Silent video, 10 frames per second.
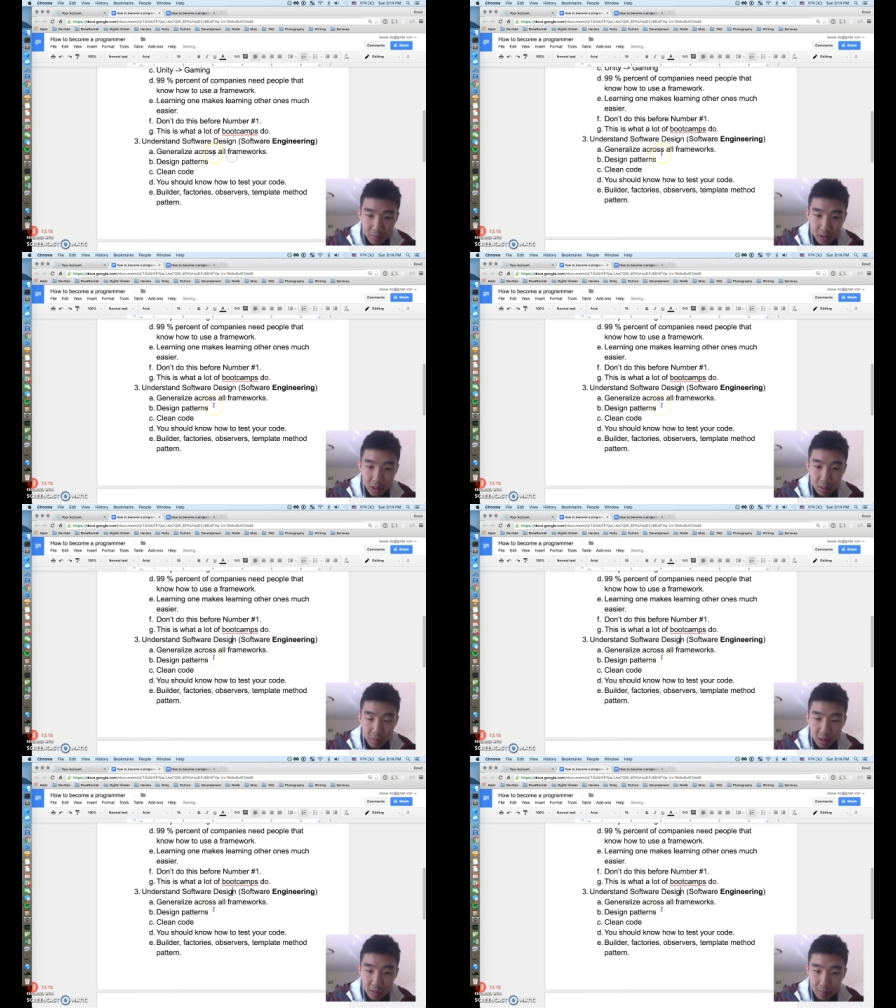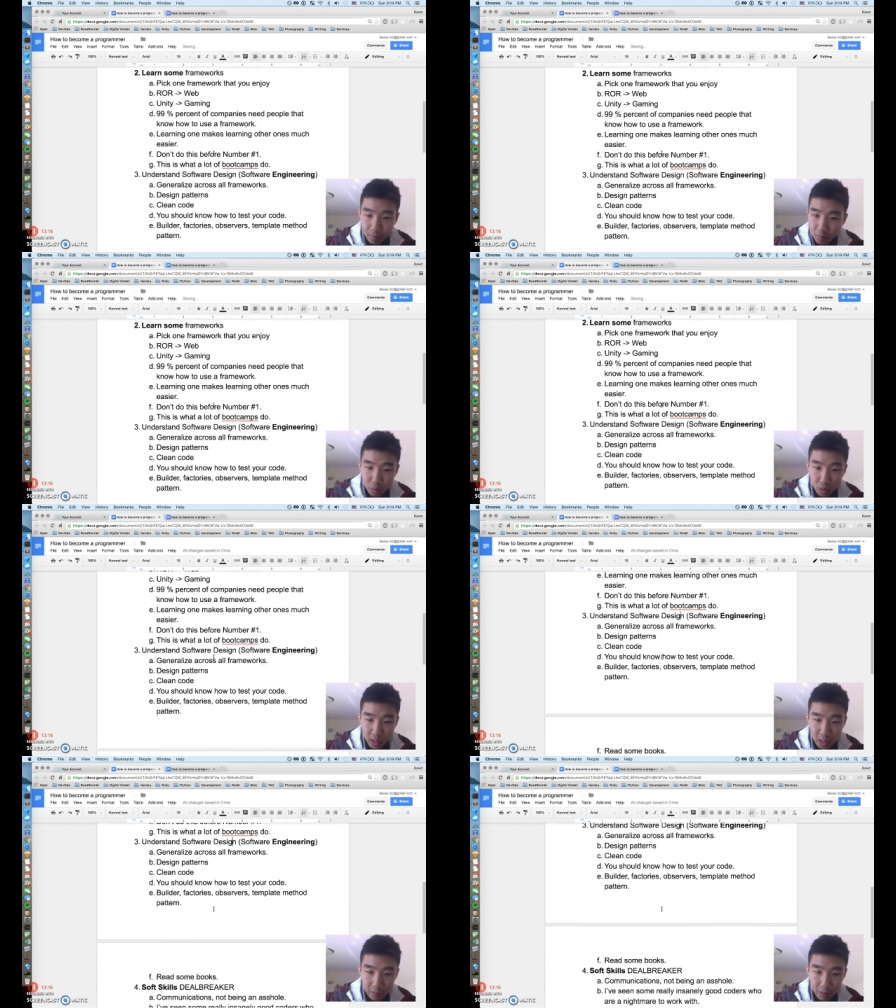it's going to be
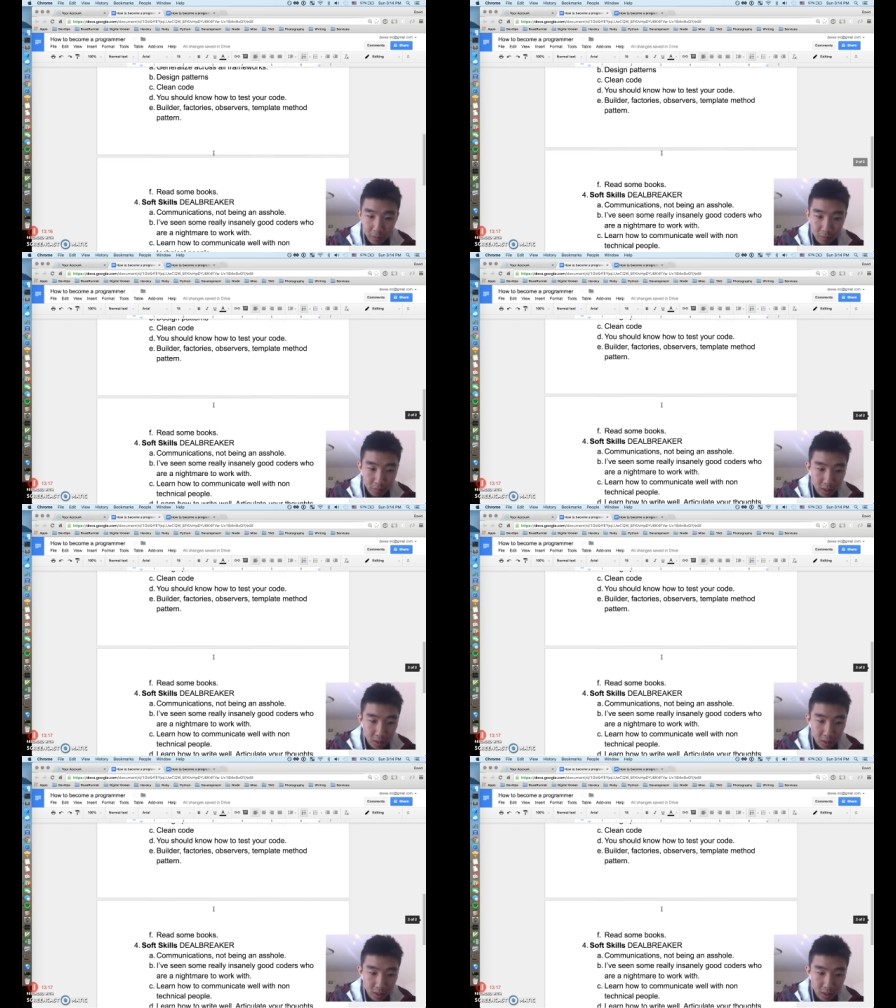really helpful.